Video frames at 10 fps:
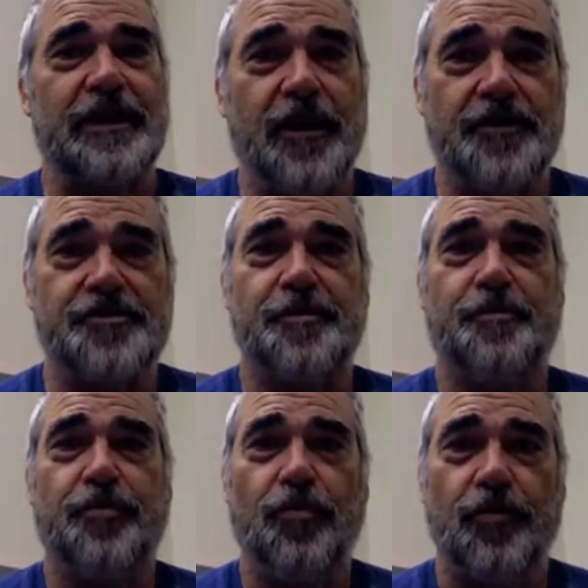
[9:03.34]
cannot
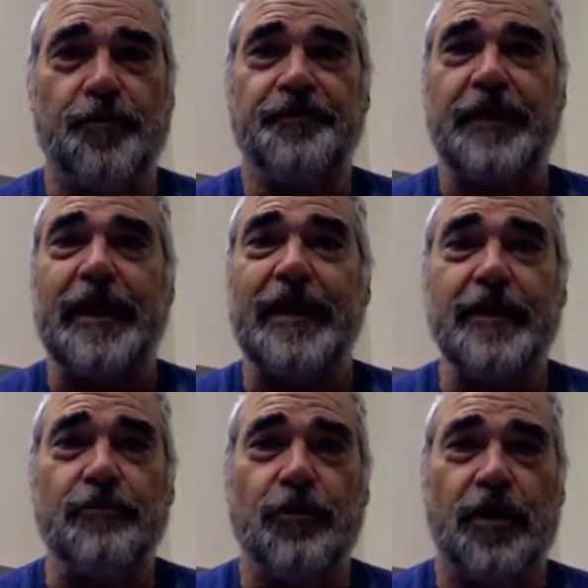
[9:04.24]
support
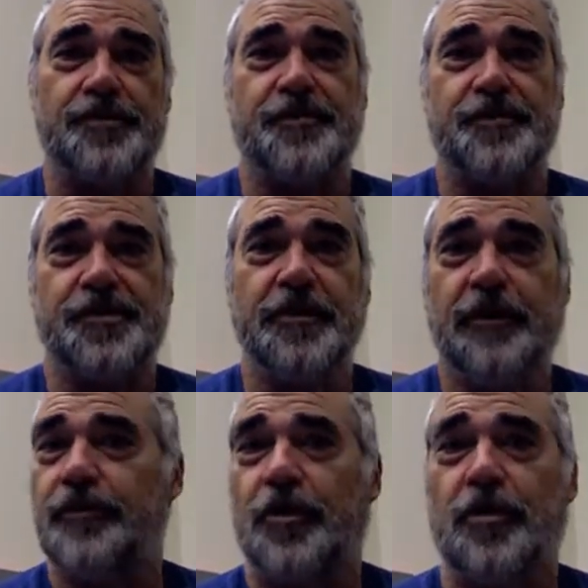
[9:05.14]
any rise of sea
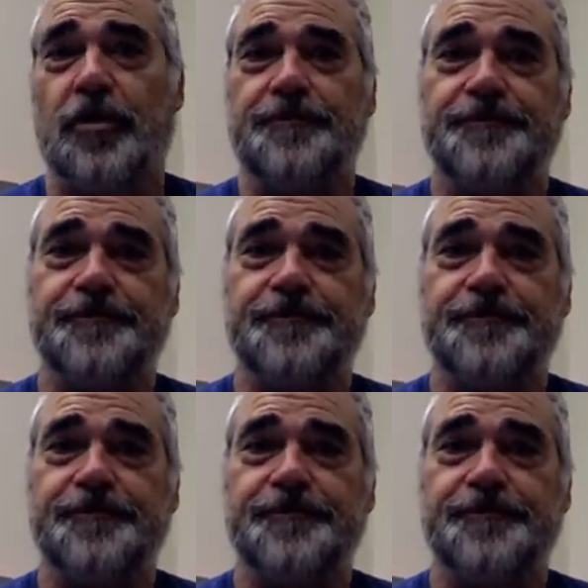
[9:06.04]
level at all.